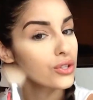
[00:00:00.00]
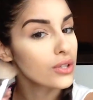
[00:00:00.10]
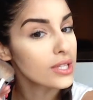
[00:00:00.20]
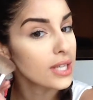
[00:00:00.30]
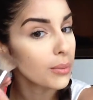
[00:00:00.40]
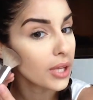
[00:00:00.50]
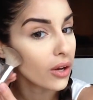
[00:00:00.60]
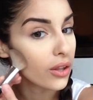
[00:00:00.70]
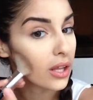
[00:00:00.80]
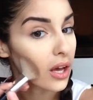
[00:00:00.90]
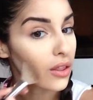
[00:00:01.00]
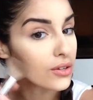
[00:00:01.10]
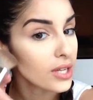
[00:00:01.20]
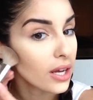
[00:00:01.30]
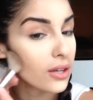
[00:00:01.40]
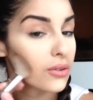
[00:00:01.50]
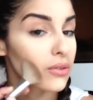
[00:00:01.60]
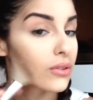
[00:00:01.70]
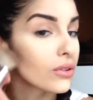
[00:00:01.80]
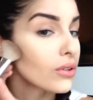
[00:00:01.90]
You're going to do the same thing on the other
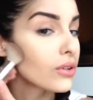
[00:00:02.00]
side.